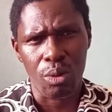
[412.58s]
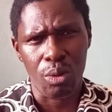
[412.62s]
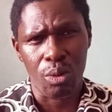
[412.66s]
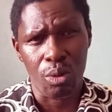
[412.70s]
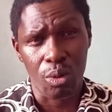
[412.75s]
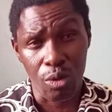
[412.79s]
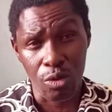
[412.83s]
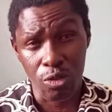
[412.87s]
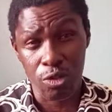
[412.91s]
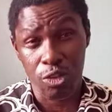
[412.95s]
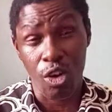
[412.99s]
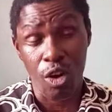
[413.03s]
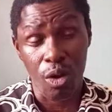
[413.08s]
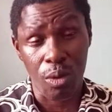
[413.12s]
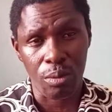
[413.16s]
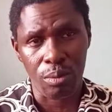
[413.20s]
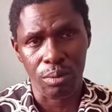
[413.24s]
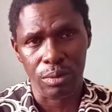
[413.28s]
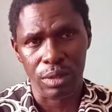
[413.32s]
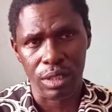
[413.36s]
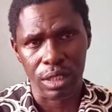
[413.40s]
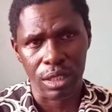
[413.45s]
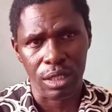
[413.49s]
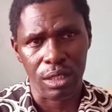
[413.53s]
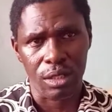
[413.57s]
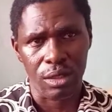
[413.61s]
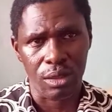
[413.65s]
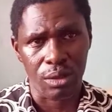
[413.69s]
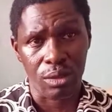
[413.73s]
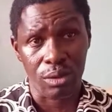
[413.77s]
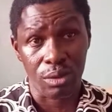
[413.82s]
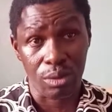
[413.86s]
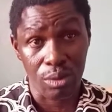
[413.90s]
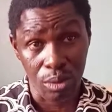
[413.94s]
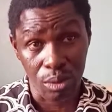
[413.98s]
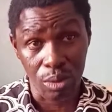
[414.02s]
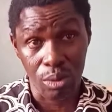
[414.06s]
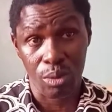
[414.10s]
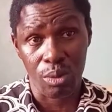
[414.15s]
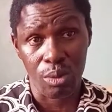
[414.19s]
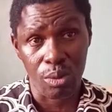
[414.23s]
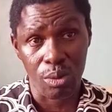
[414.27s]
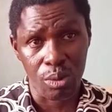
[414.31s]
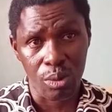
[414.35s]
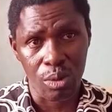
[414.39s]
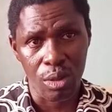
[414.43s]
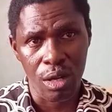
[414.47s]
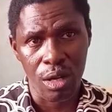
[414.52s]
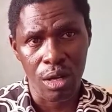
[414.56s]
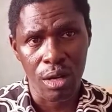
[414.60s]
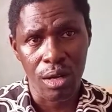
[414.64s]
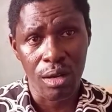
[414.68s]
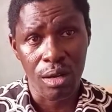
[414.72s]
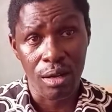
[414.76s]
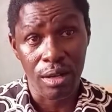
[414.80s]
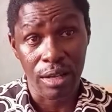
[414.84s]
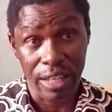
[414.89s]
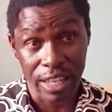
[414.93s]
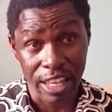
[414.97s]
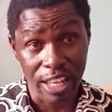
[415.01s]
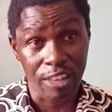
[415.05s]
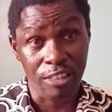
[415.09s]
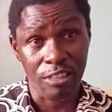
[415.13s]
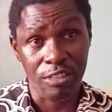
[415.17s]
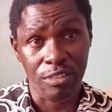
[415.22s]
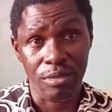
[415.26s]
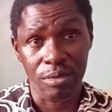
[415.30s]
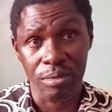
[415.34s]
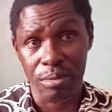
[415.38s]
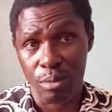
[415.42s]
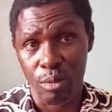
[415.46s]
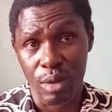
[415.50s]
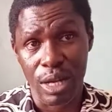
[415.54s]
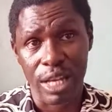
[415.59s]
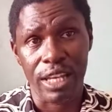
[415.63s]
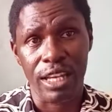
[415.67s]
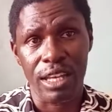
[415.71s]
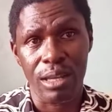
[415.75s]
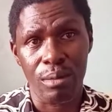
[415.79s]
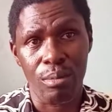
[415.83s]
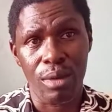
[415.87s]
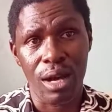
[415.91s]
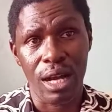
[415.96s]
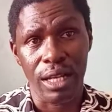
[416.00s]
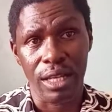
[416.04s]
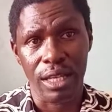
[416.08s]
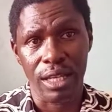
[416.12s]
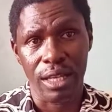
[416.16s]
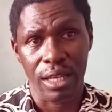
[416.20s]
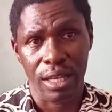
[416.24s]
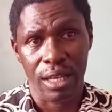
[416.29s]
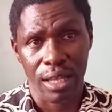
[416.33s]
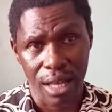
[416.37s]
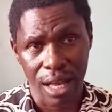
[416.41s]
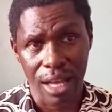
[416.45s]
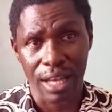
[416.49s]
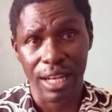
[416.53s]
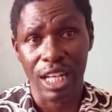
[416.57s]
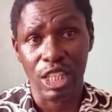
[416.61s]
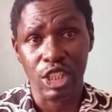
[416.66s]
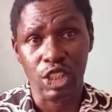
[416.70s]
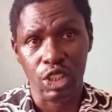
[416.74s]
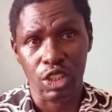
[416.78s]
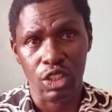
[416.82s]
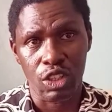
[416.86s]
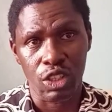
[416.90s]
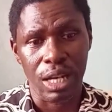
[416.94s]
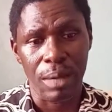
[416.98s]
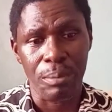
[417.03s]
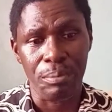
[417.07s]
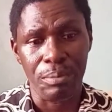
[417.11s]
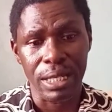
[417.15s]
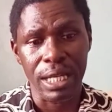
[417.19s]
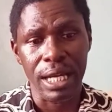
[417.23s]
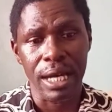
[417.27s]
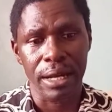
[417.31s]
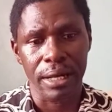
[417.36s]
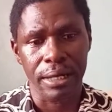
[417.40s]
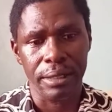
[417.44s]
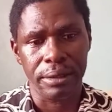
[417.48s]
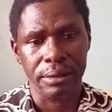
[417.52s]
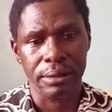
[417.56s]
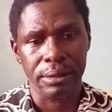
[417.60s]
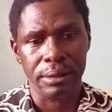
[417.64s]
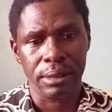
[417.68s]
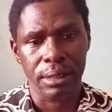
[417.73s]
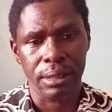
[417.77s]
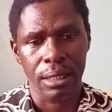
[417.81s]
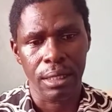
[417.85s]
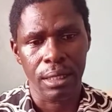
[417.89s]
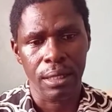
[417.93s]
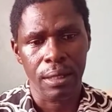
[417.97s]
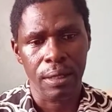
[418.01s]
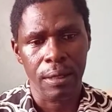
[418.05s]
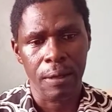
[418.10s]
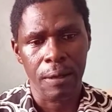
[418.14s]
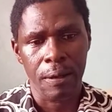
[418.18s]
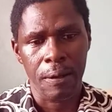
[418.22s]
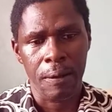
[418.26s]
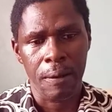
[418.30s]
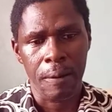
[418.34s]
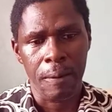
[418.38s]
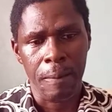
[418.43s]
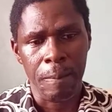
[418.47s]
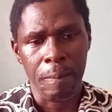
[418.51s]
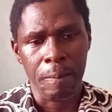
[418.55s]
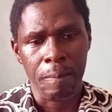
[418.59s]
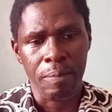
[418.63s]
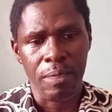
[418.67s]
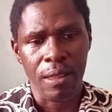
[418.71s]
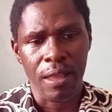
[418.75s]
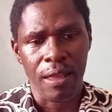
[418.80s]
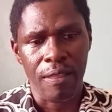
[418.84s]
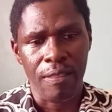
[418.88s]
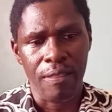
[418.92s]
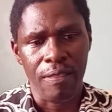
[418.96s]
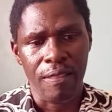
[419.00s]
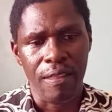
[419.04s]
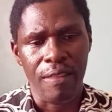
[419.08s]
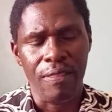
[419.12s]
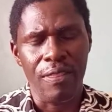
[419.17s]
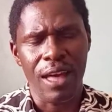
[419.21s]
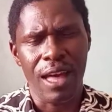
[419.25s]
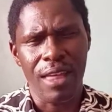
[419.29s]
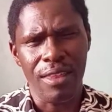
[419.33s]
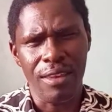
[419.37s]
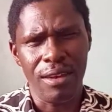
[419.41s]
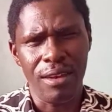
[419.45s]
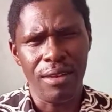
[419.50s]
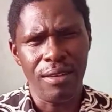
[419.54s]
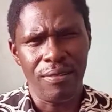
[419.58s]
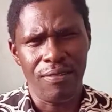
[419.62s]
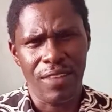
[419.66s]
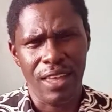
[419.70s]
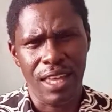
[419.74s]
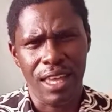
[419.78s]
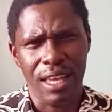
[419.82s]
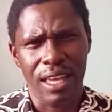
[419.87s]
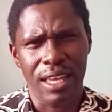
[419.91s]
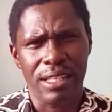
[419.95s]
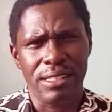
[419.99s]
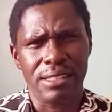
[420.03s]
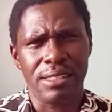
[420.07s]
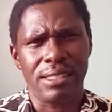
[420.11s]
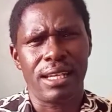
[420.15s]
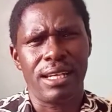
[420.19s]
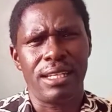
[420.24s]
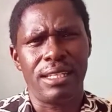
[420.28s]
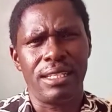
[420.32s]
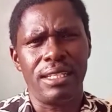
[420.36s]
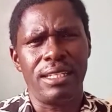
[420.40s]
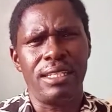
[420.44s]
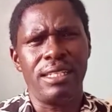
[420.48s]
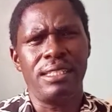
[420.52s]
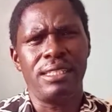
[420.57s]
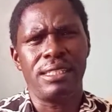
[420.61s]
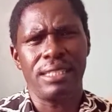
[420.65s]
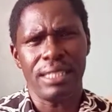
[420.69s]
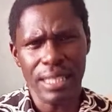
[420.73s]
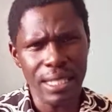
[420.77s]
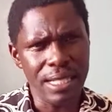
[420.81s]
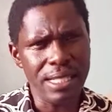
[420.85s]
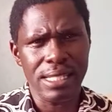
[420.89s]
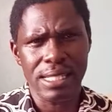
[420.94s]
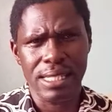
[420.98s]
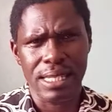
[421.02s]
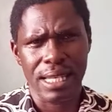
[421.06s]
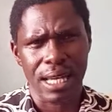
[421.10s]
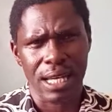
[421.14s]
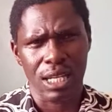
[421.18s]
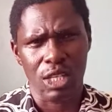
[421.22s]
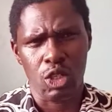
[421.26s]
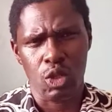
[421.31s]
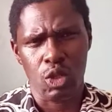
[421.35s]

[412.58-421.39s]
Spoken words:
formed, or who gave Mwai Kibaki a national appearance. The third thing is that it is easier to